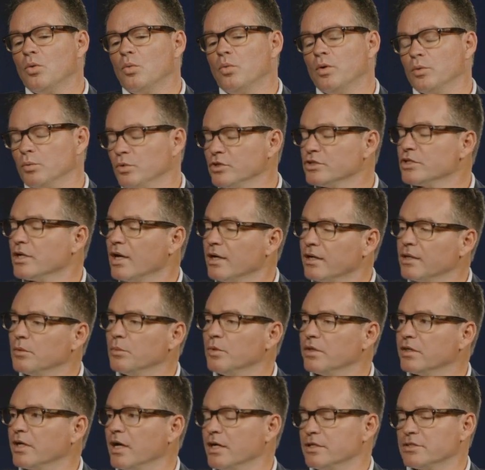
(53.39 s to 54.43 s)
when we're talking
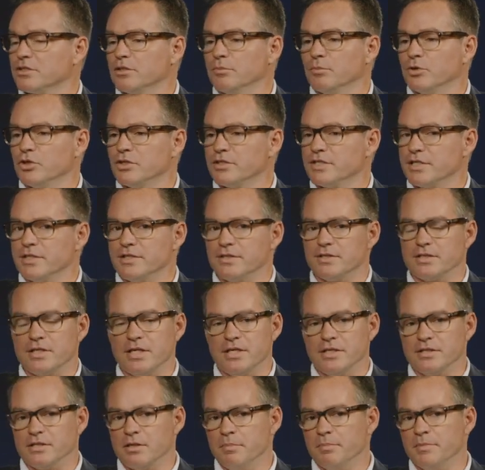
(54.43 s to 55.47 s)
with customers
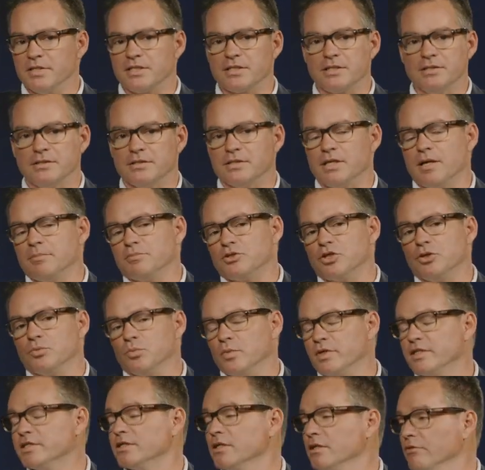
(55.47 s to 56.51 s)
is a misconception
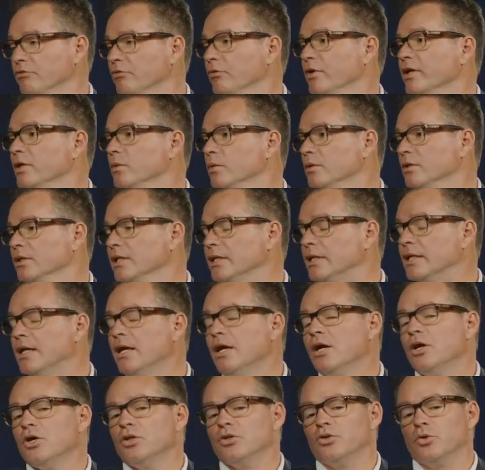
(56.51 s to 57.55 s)
we see frequently.
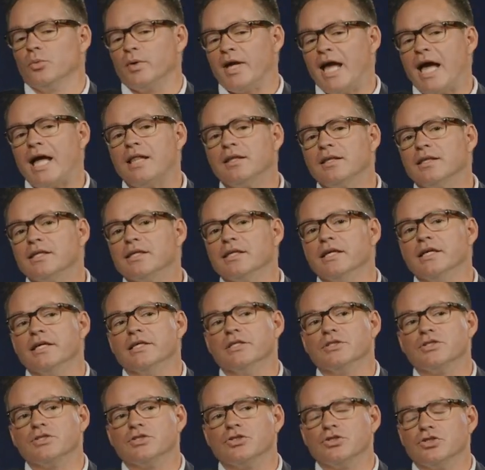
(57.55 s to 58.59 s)
The reality
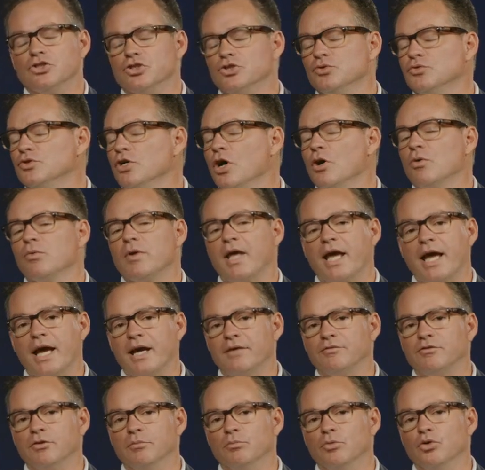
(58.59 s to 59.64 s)
is you don't
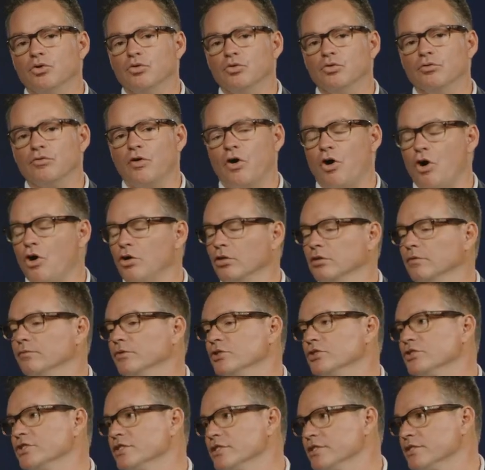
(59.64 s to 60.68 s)
have to move all of your
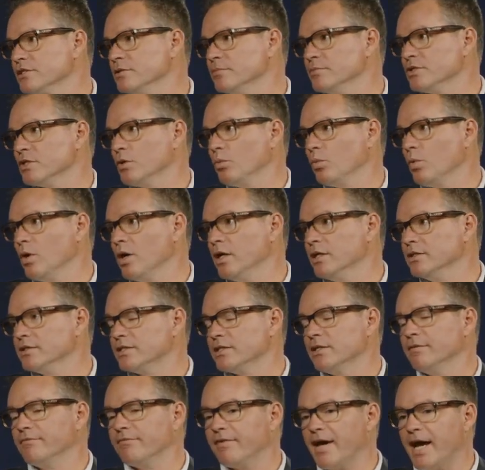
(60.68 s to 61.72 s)
systems at once,
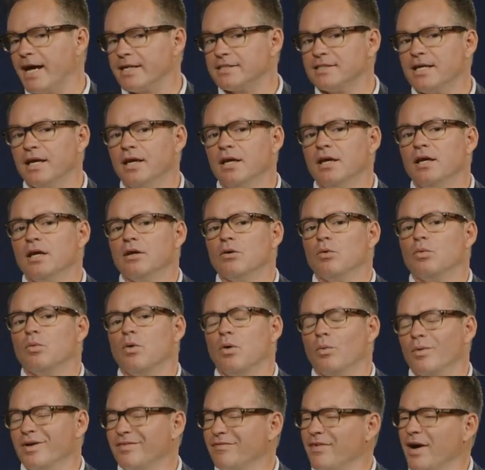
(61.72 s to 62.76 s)
and in fact, what
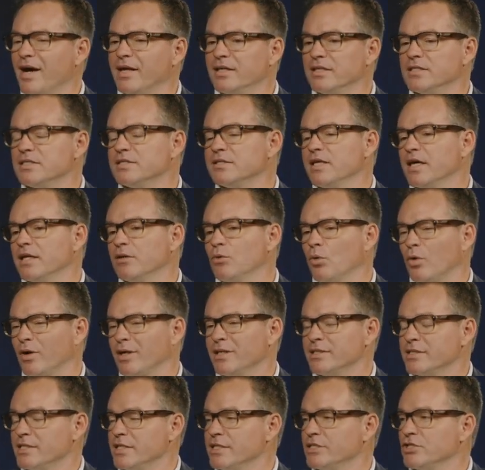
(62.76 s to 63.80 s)
we find is that
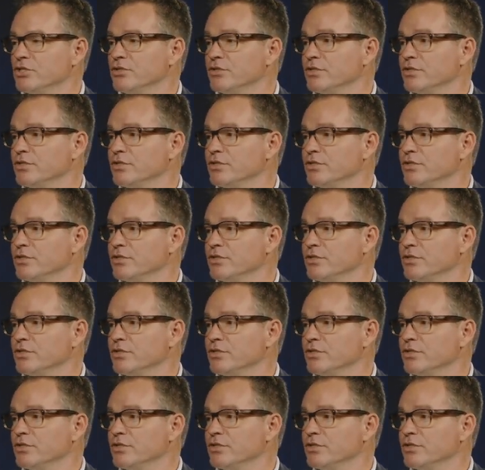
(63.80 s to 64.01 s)
organizations